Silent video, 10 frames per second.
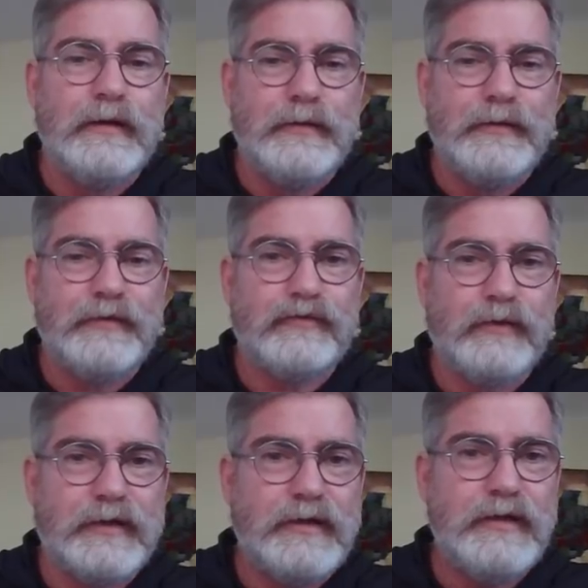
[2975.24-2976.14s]
this
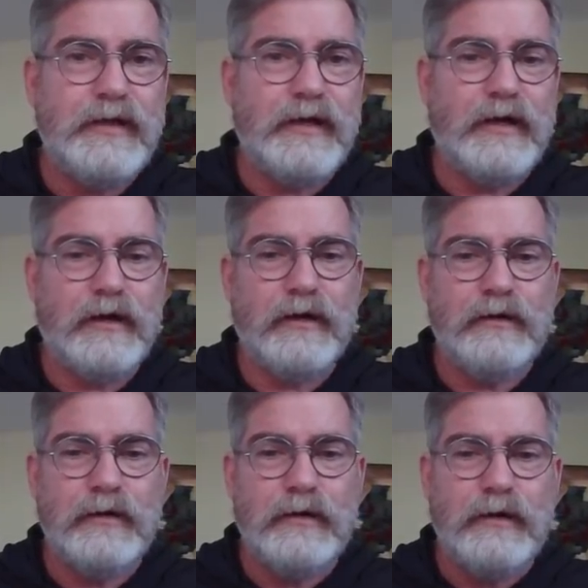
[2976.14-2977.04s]
one
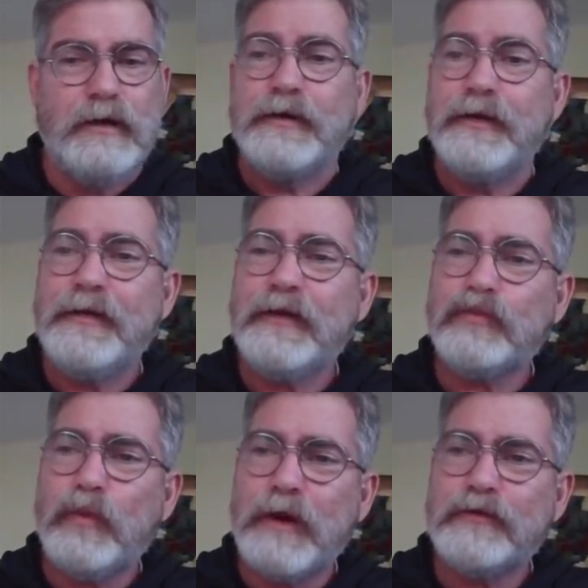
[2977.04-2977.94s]
here. Now these
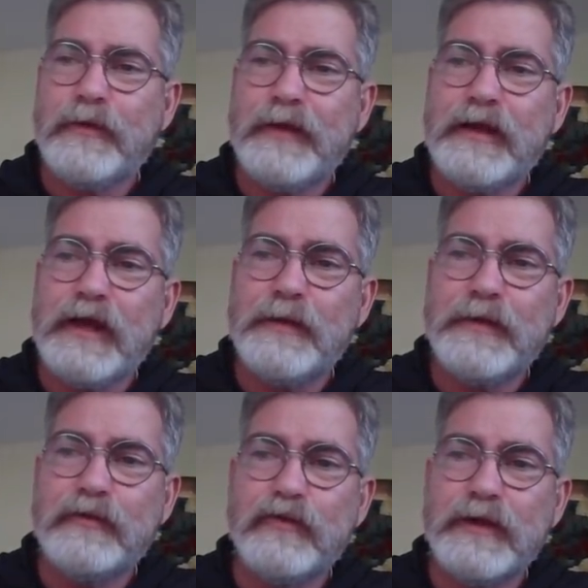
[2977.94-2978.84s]
ones where they come
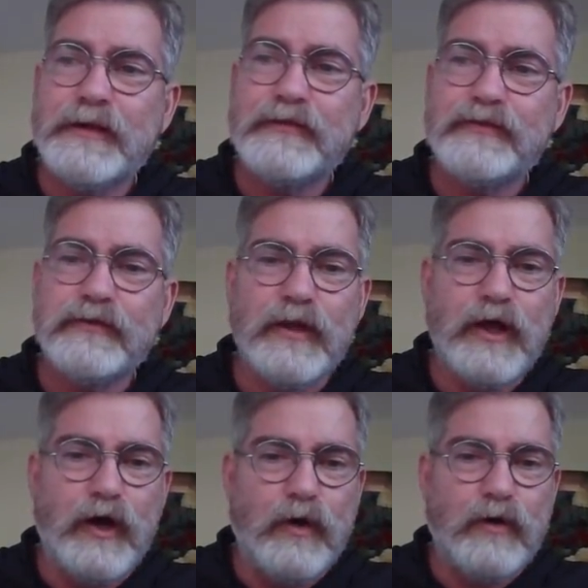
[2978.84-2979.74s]
in really
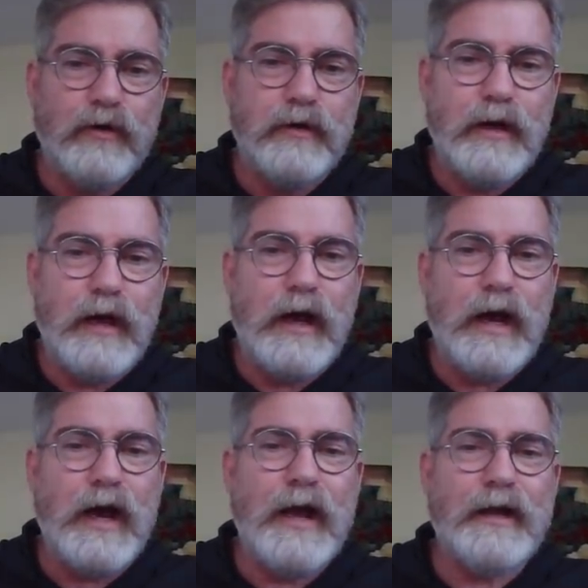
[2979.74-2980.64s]
slow,
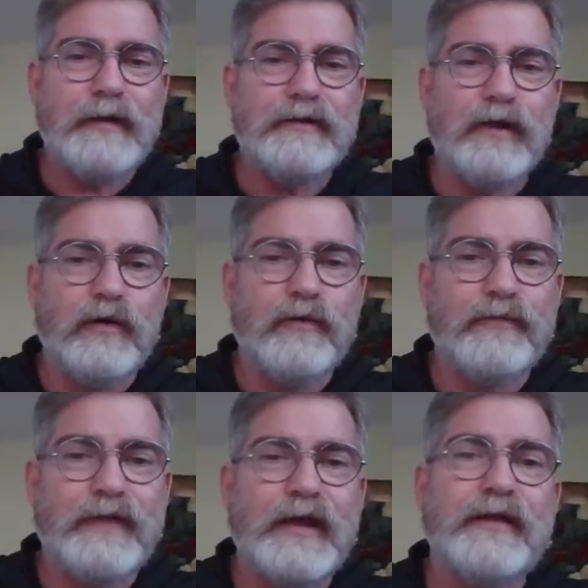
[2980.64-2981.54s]
I don't
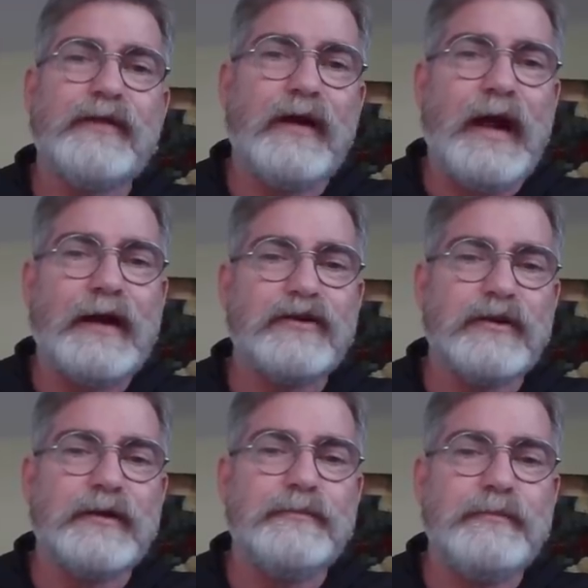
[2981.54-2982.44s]
think they're
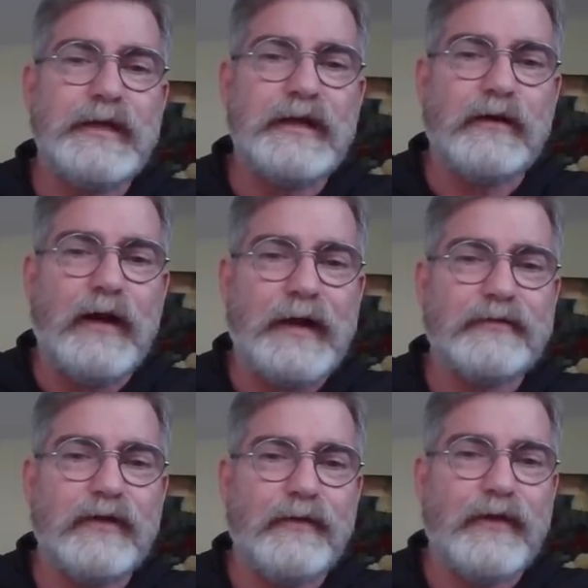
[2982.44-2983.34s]
actually
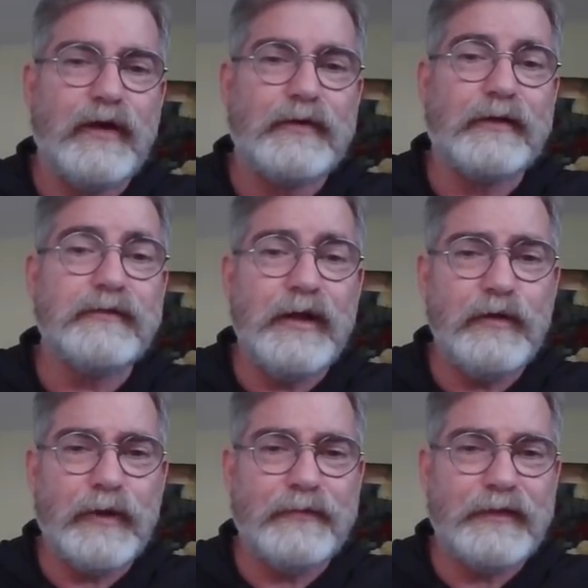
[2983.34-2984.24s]
meteorites on those. I'll tell you
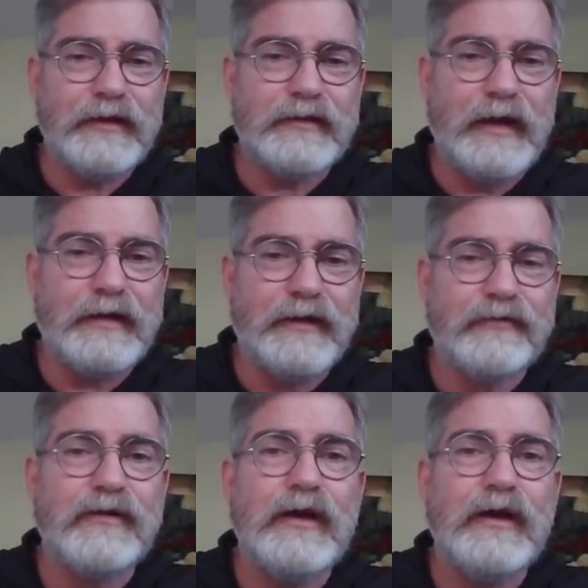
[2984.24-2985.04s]
what I think that is.